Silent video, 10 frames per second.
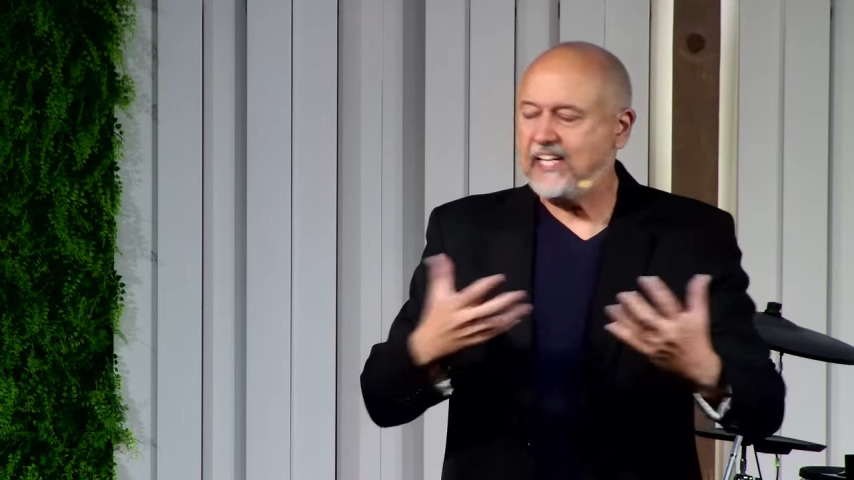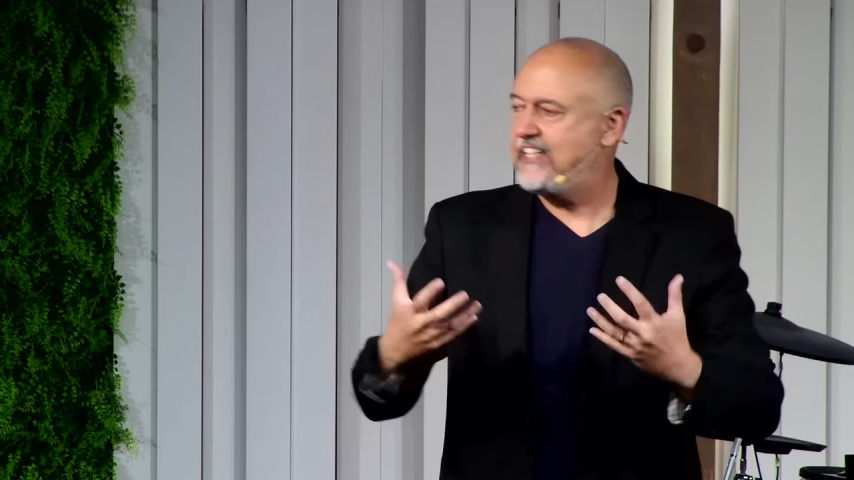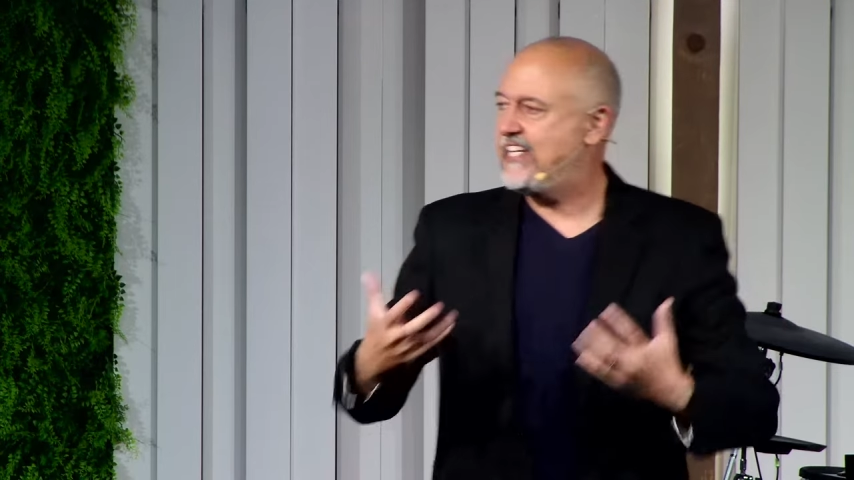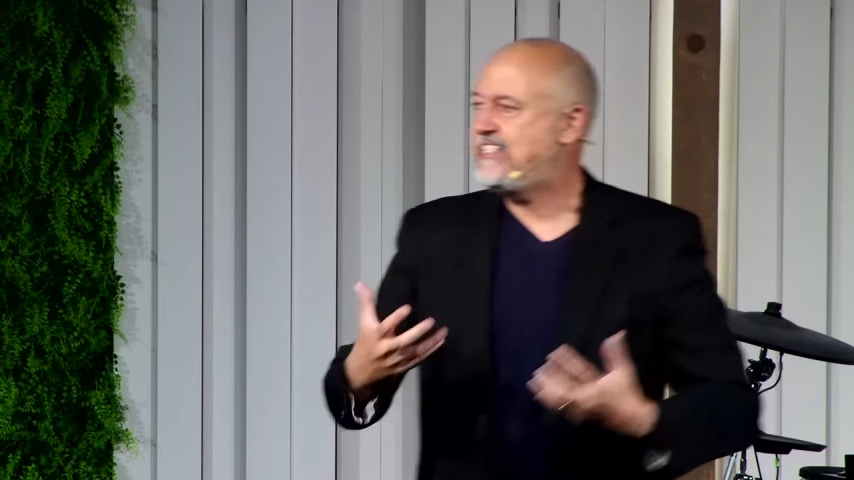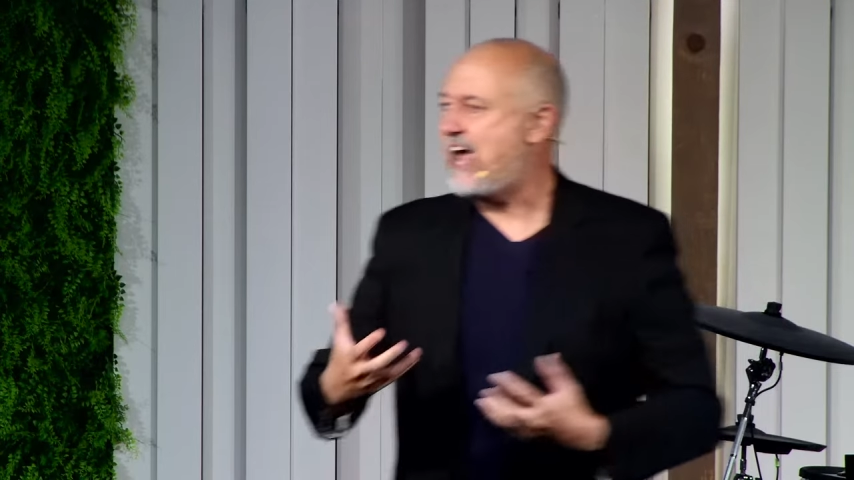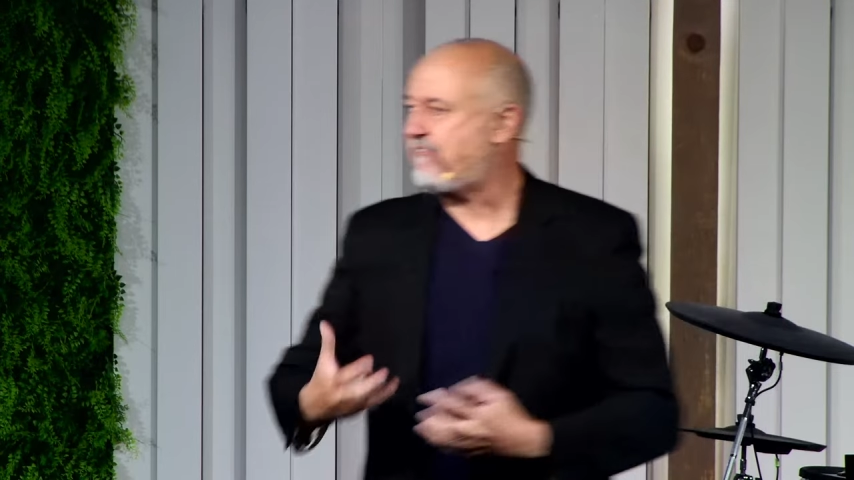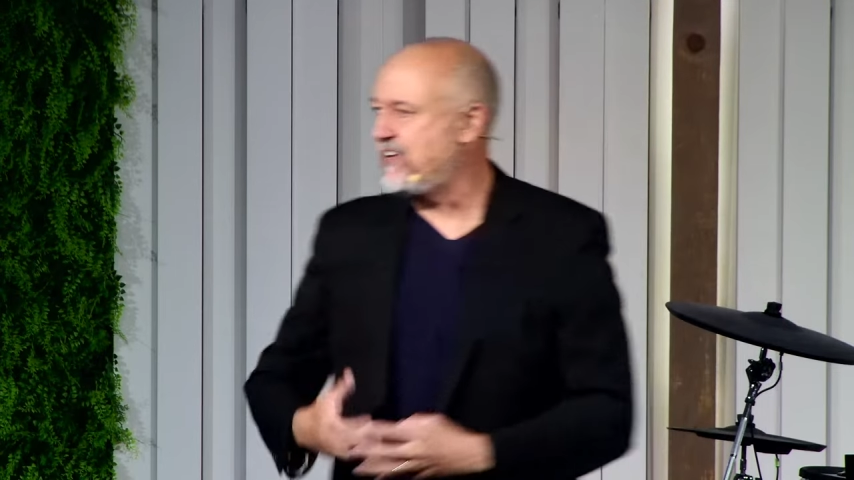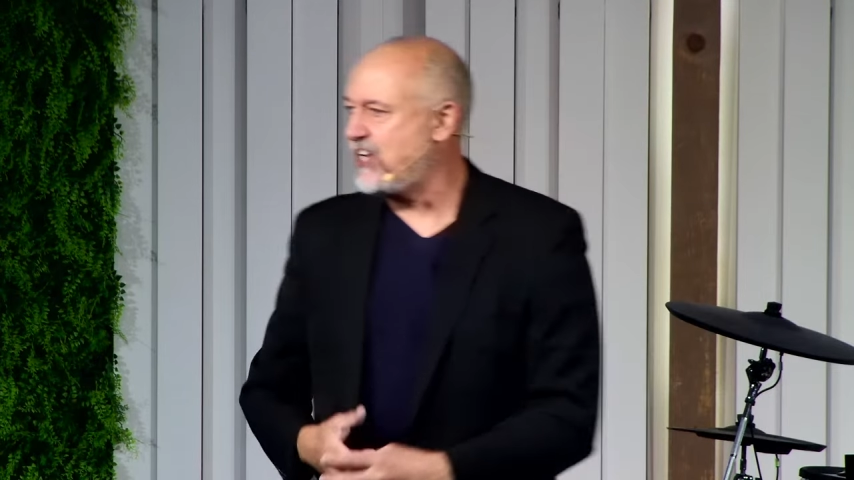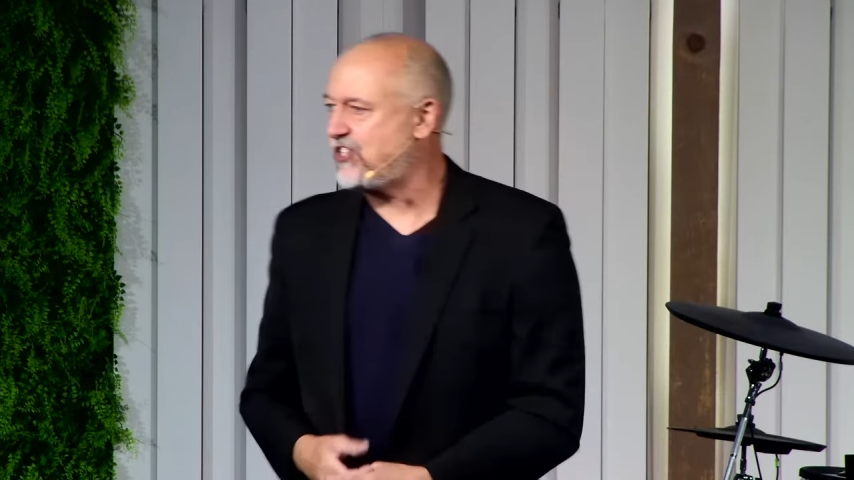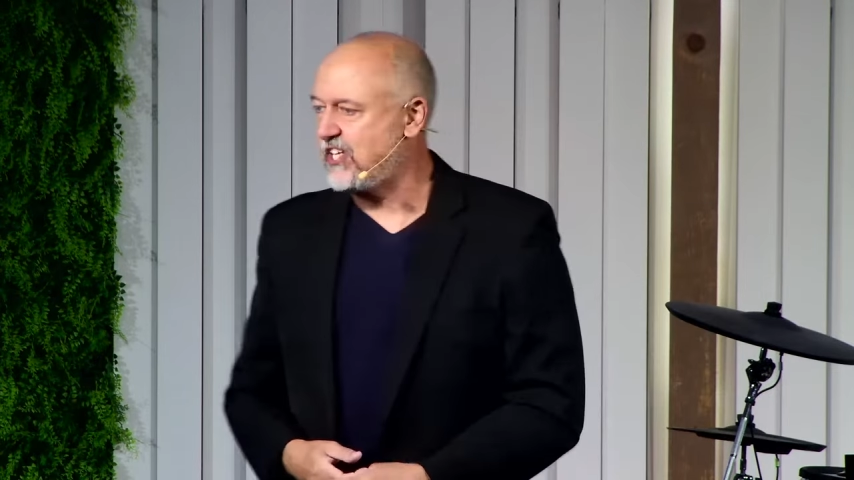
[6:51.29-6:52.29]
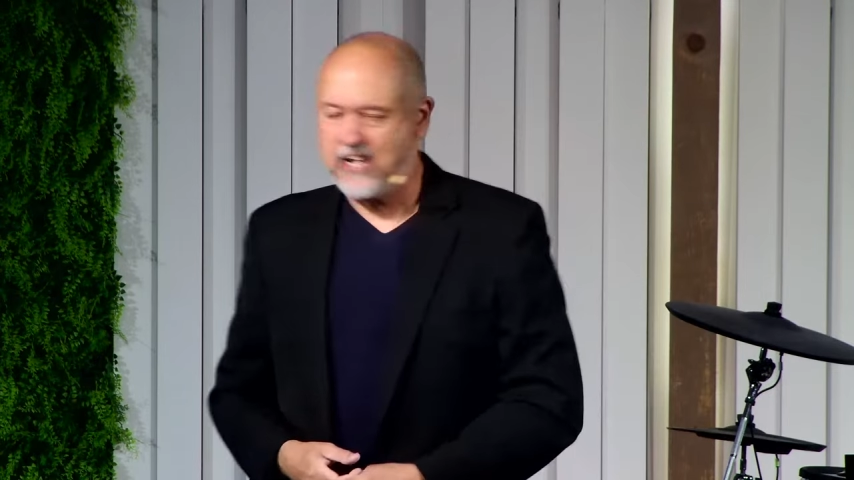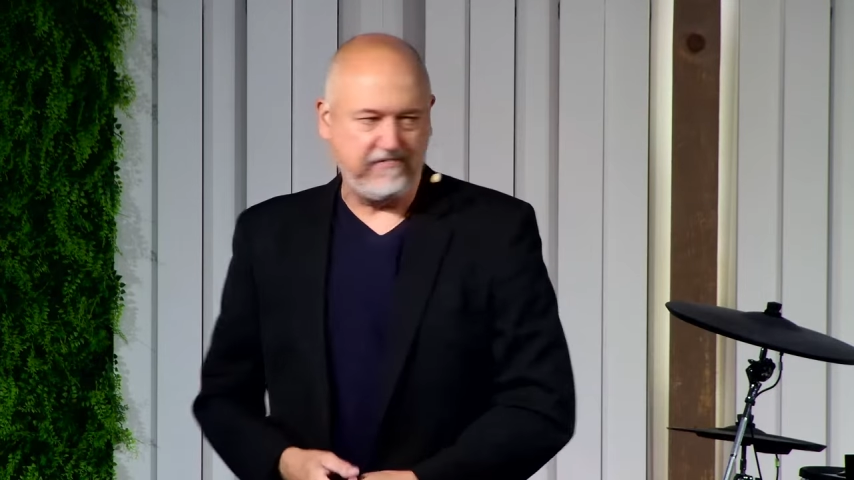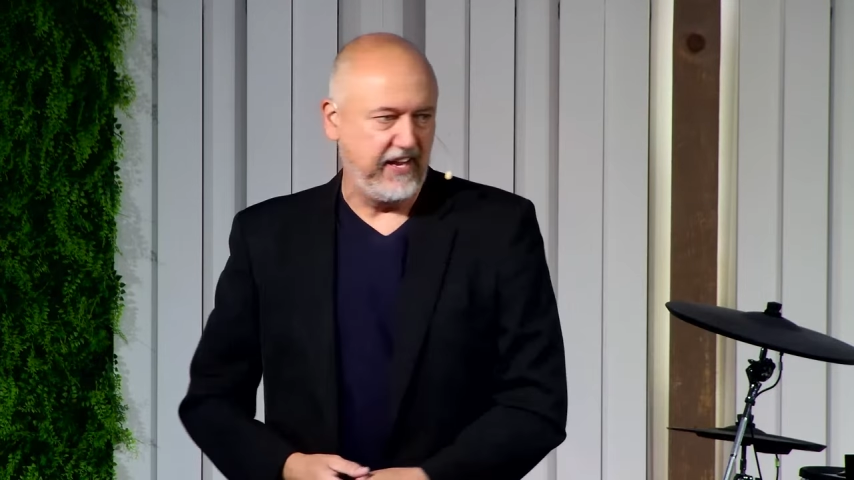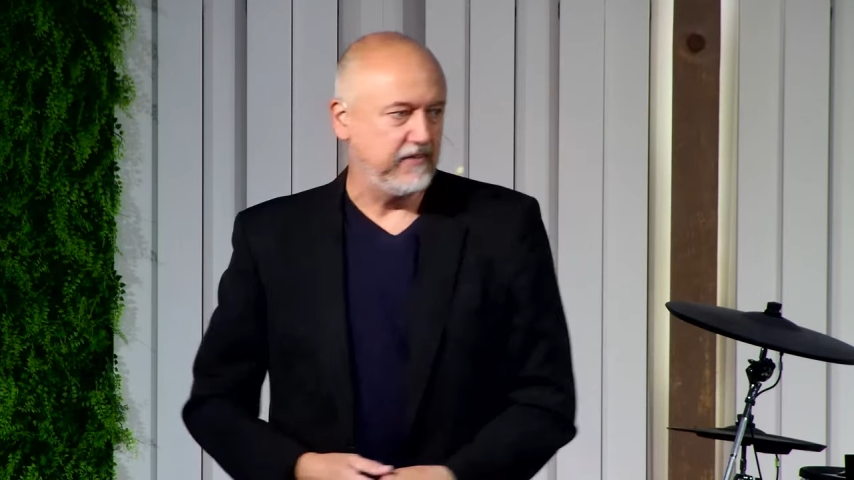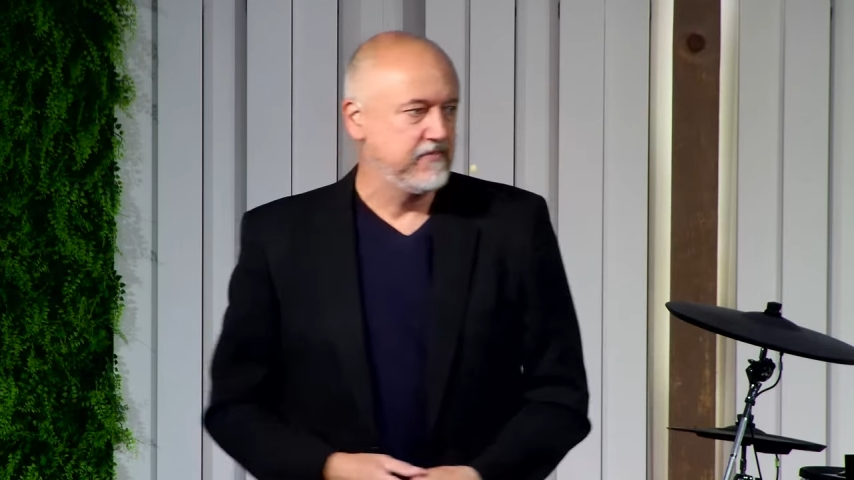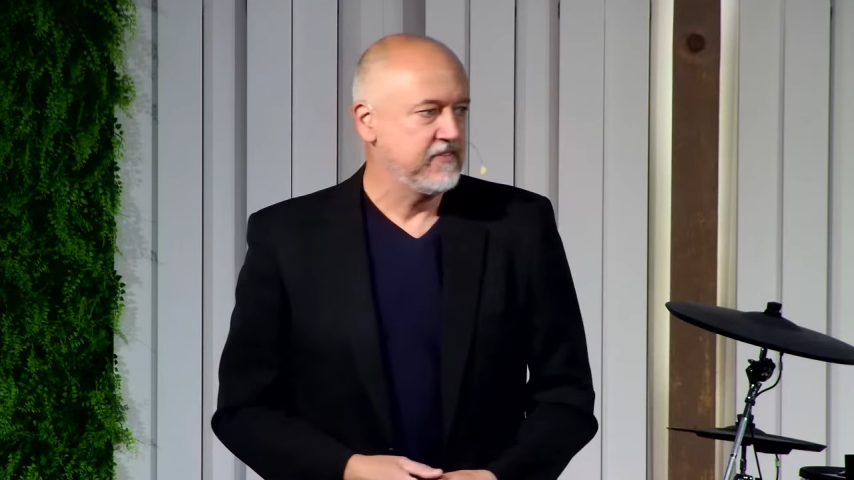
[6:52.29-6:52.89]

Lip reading: in the definition of it.